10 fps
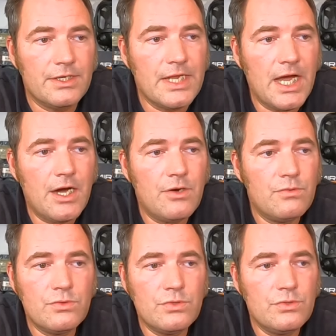
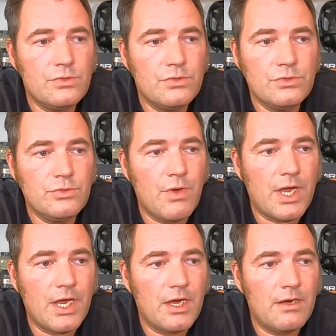Now you
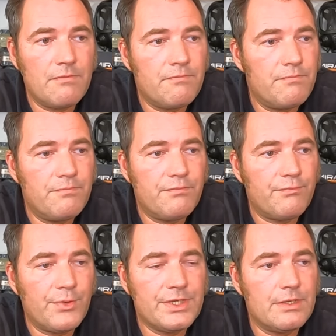have
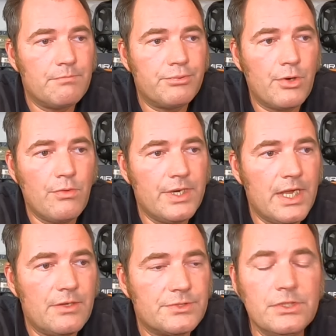freaking
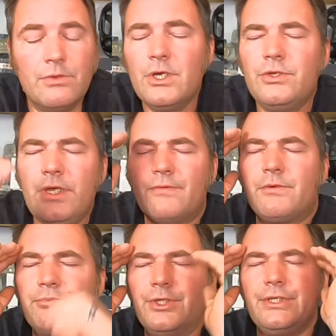pronouns. You know, you
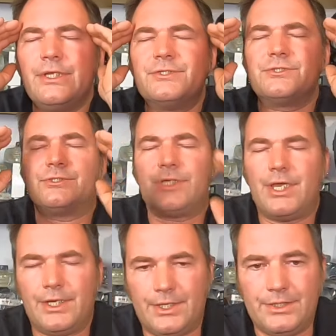have complete
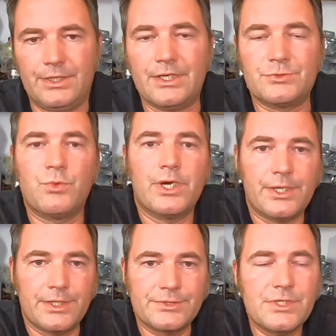insanity is what
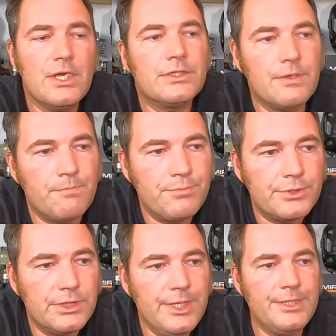it is.
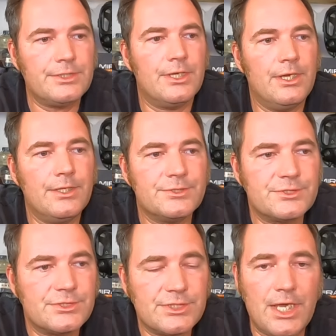Complete
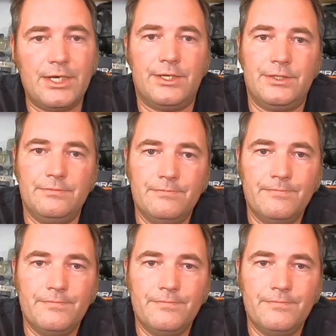insanity.